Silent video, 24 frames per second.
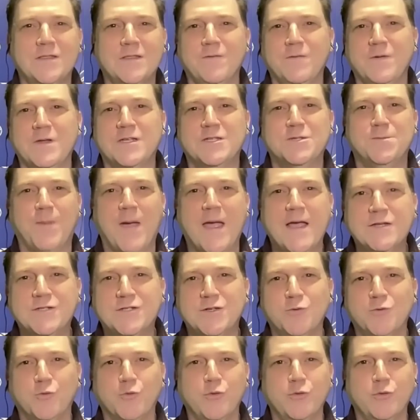look at the
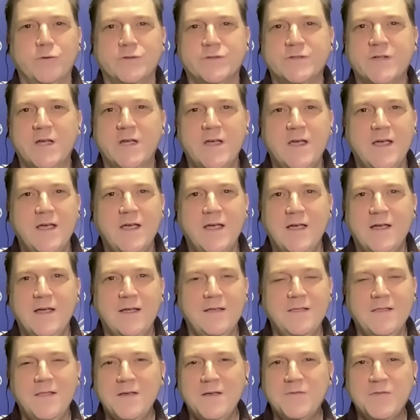expansion rules.
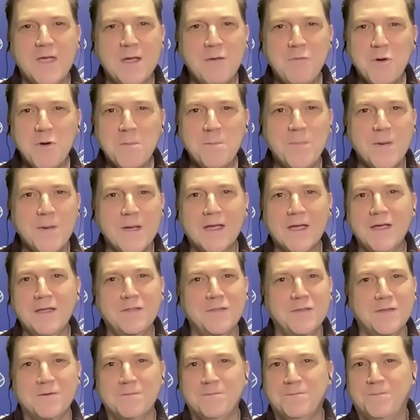They were
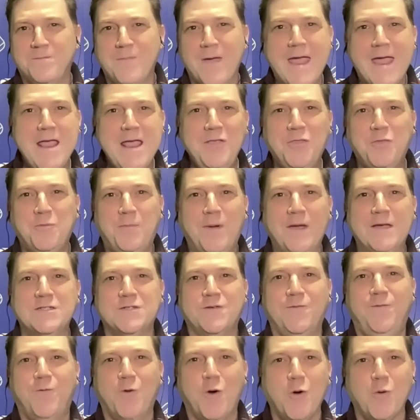picking the eighth
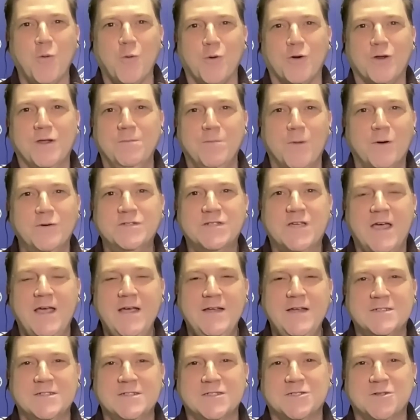best forward in most
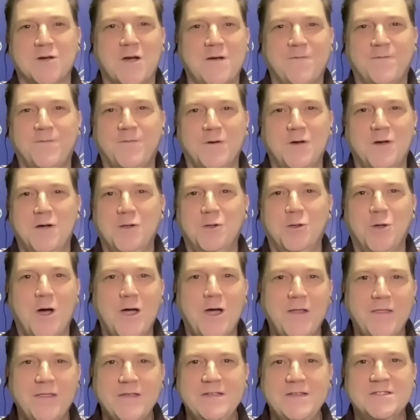cases off a
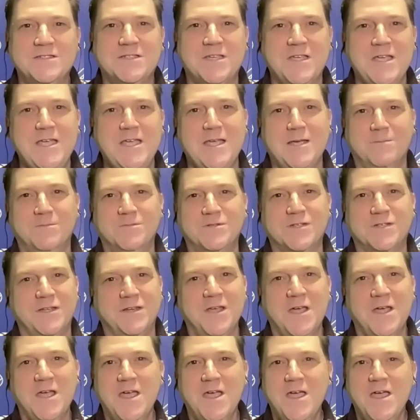lot of these teams,
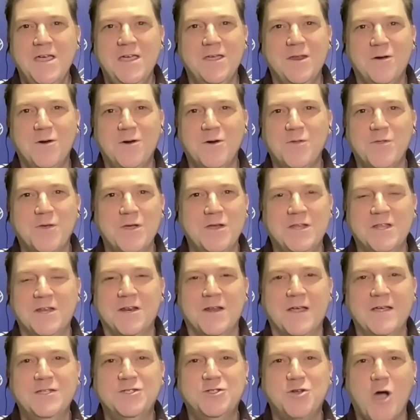and you know, they did a
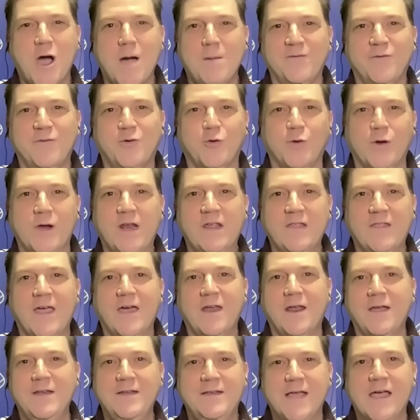nice job of creating
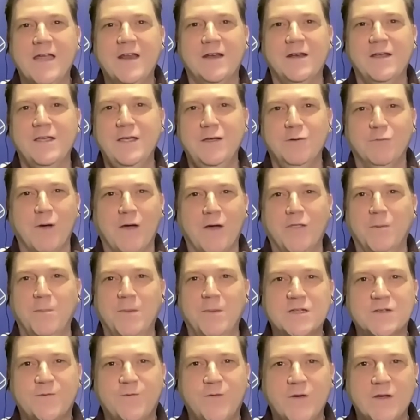that identity around the
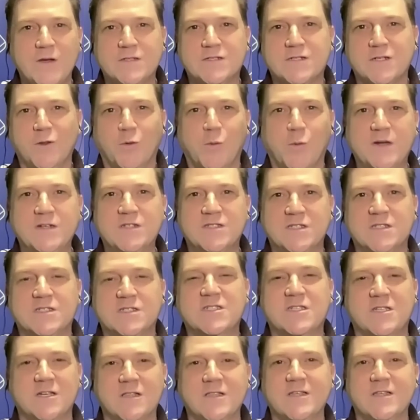misfits and the ones that
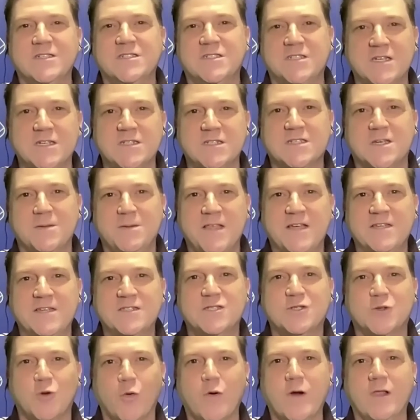still exist. I mean, that
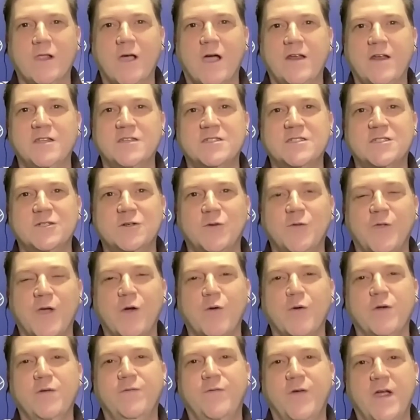storyline is still
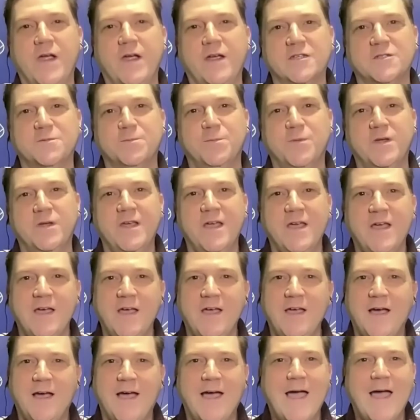there in Vegas. But
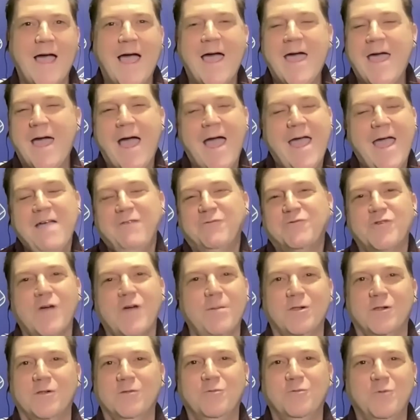I have
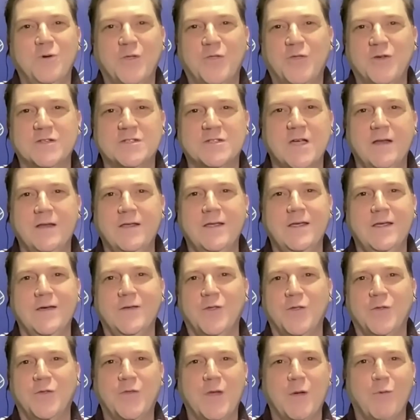trouble with this
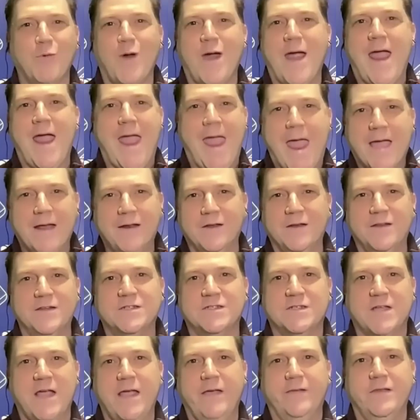idea that they were handed a
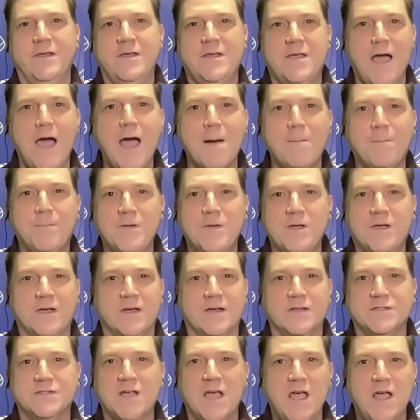Stanley Cup
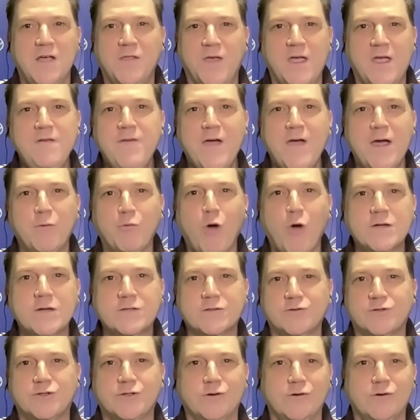because they've had
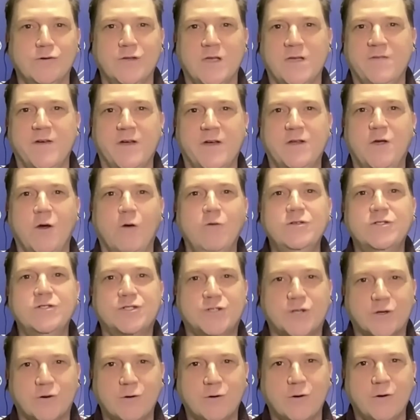roster churn, they've had
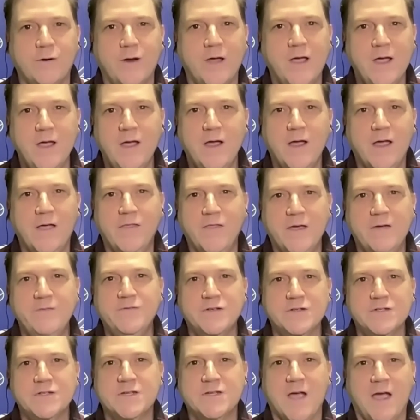coach churn, and they've
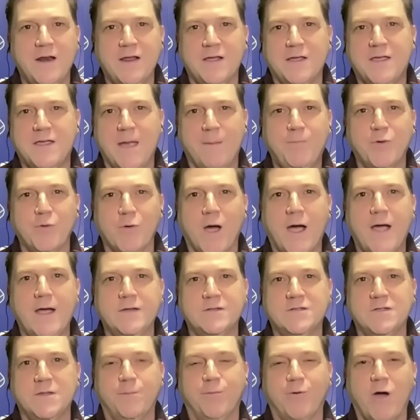just kind of kept their
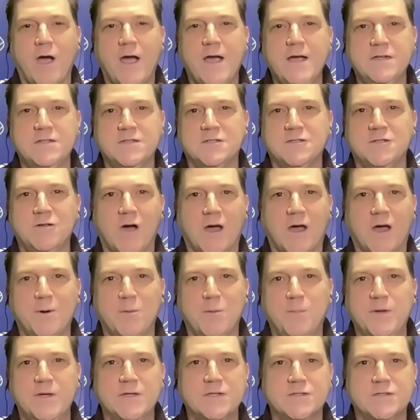eyes on the prize and gone
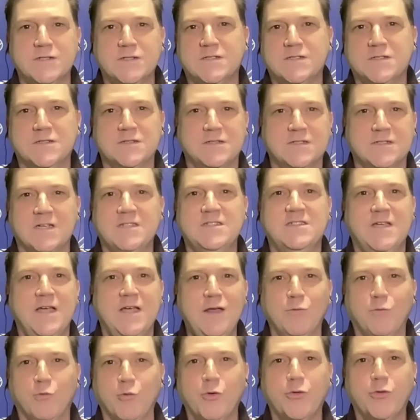about business, as I
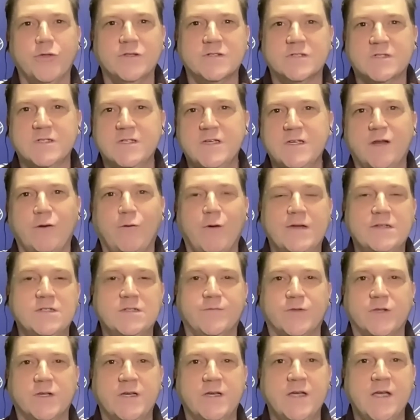said, ruthlessly and
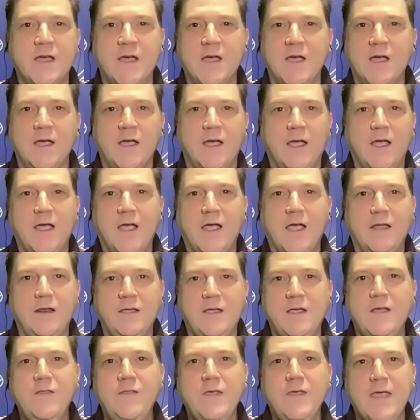aggressively.
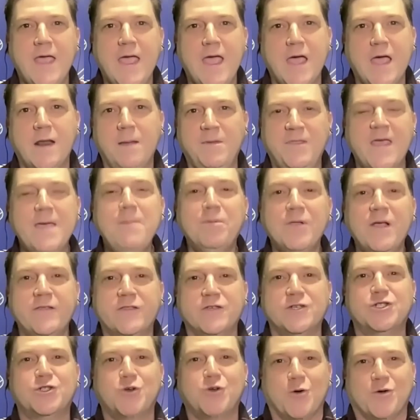And in the end, I mean, they
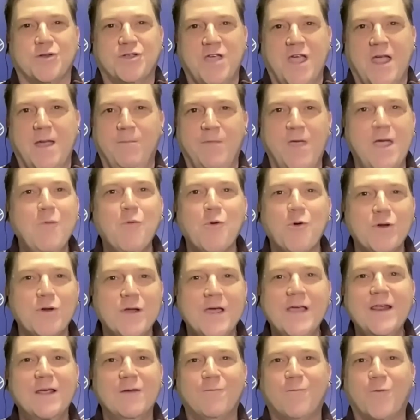played the short game. They weren't
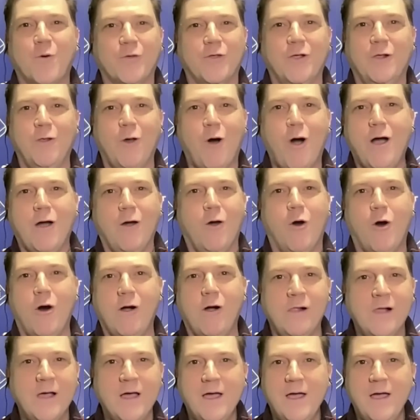in it for the long
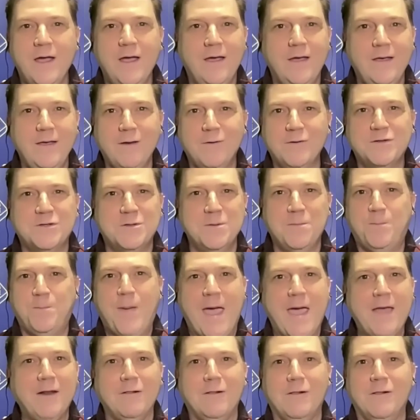haul, you know, to
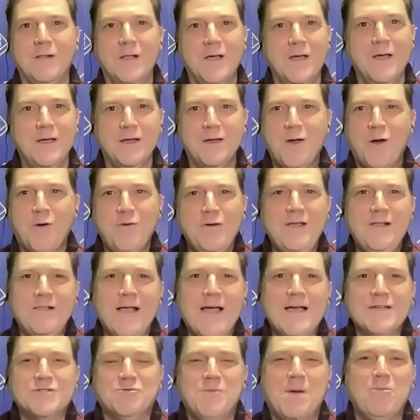peddle Cody
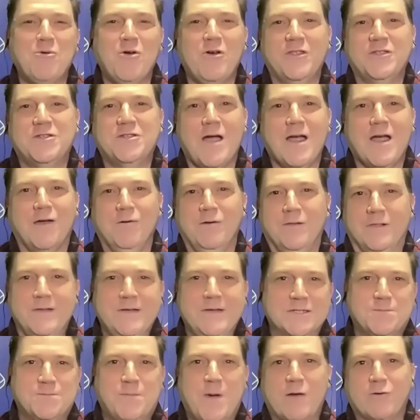Glass. Remember all the talk,
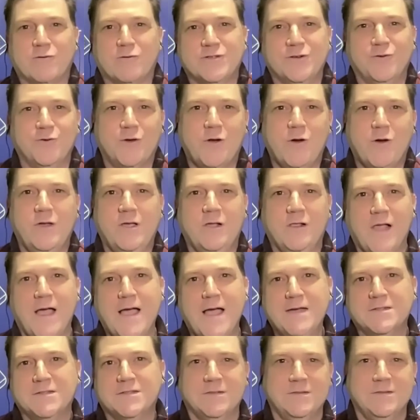Elias Pettersson or Cody
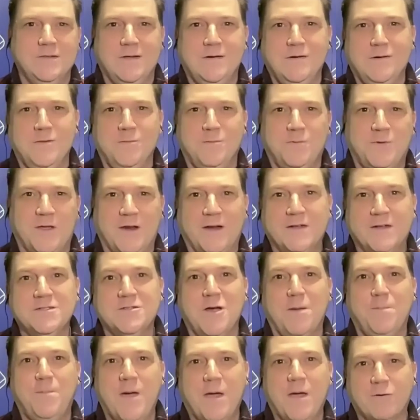Glass? You know, Canucks
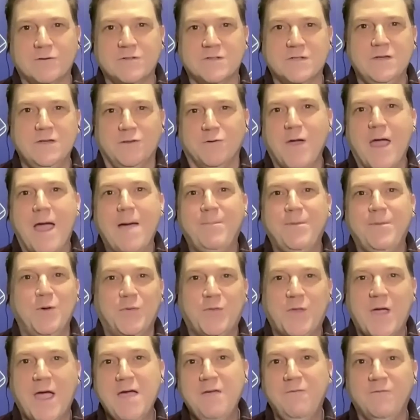got Pettersson. They're happy
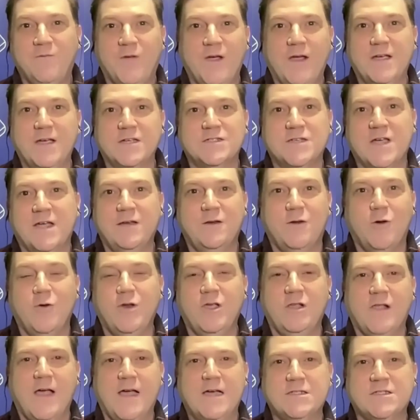with that. Vegas had
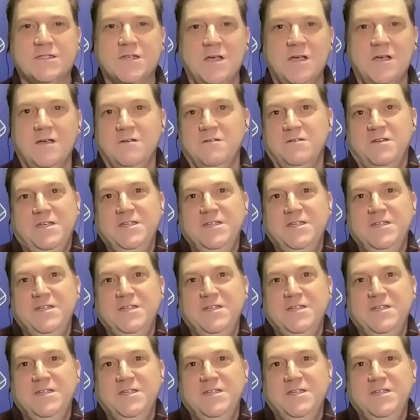Cody Glass.